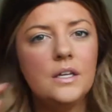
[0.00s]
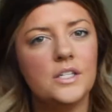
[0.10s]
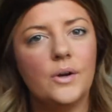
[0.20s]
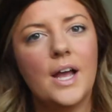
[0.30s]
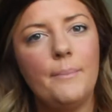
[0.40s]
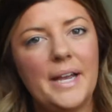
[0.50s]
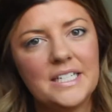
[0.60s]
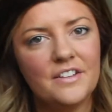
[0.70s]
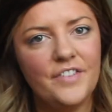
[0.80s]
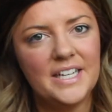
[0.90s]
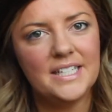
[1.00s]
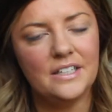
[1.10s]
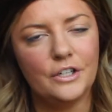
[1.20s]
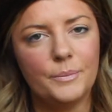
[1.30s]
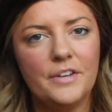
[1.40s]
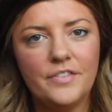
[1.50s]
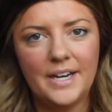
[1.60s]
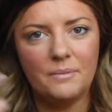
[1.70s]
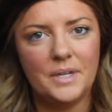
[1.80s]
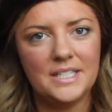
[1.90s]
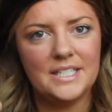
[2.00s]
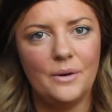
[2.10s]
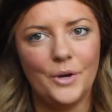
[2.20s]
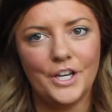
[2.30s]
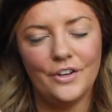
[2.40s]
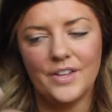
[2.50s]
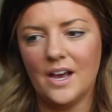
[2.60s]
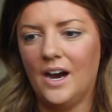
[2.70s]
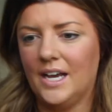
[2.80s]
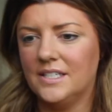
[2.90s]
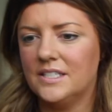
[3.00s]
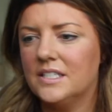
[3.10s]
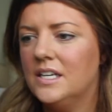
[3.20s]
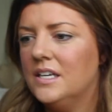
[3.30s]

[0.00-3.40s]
So I'll come back to the face in a little bit. For now I'm going to start working on the eyes.